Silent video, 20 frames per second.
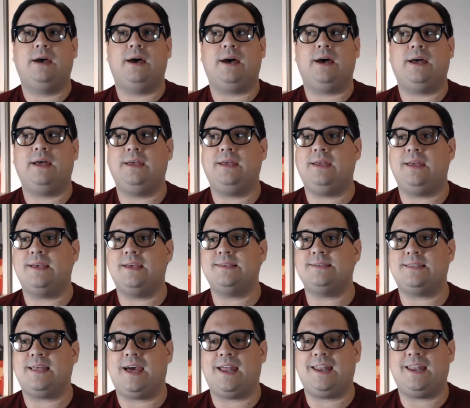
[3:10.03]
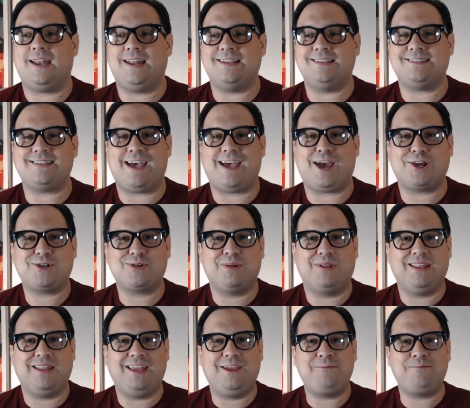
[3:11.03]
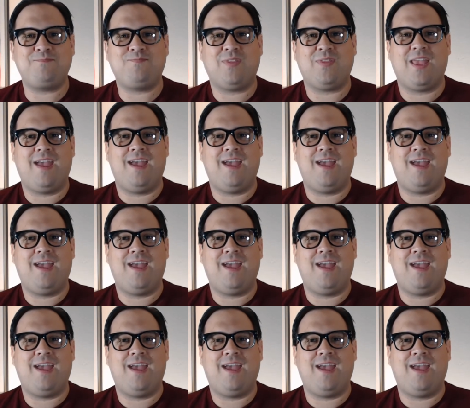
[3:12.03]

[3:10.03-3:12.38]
is that it is actually